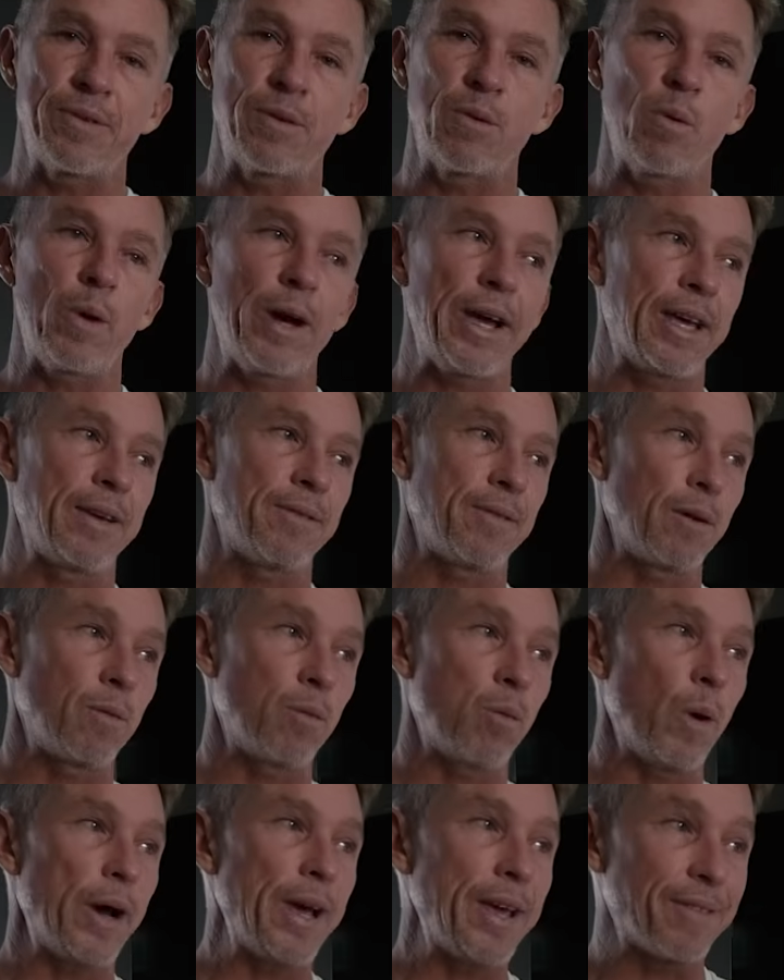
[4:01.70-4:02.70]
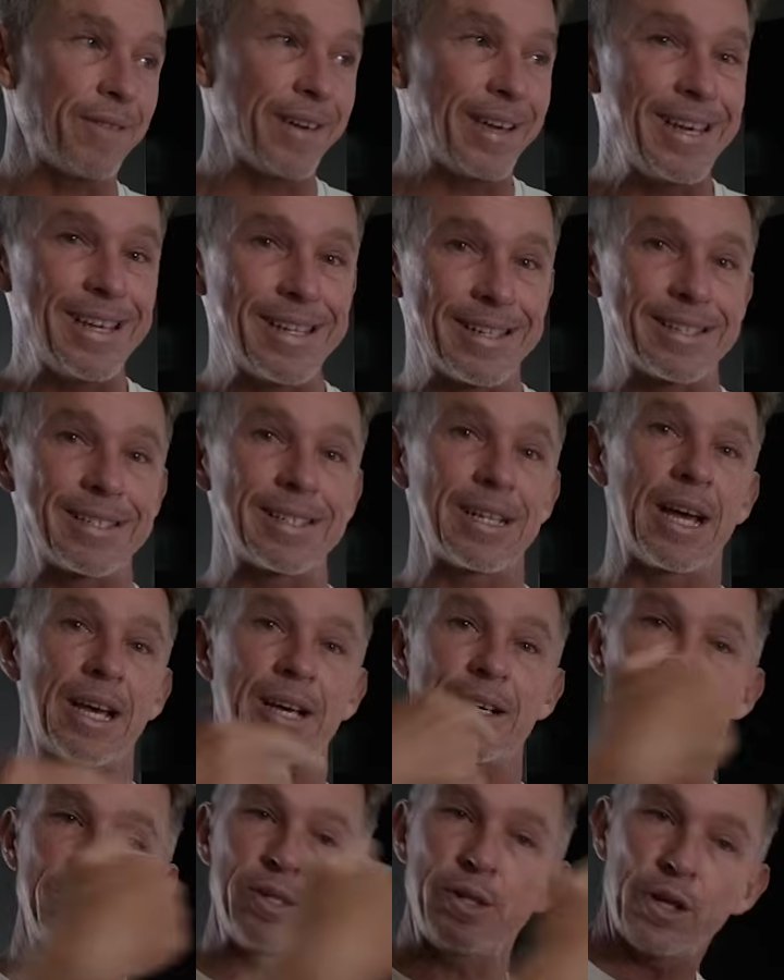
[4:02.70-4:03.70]
a wave is
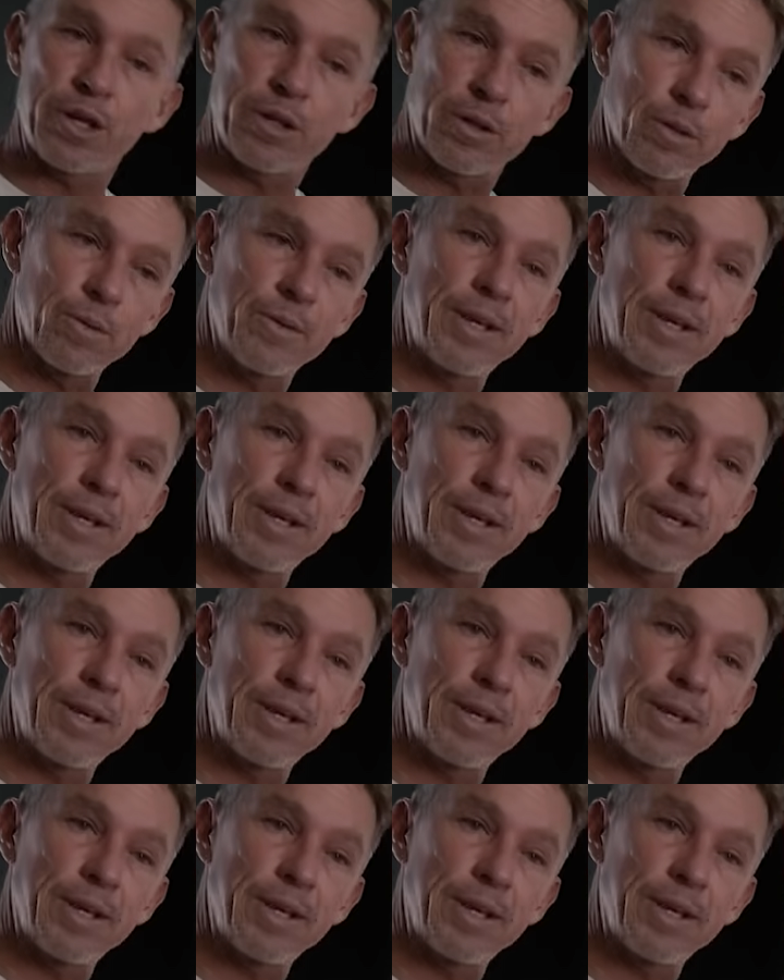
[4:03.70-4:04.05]
like a circle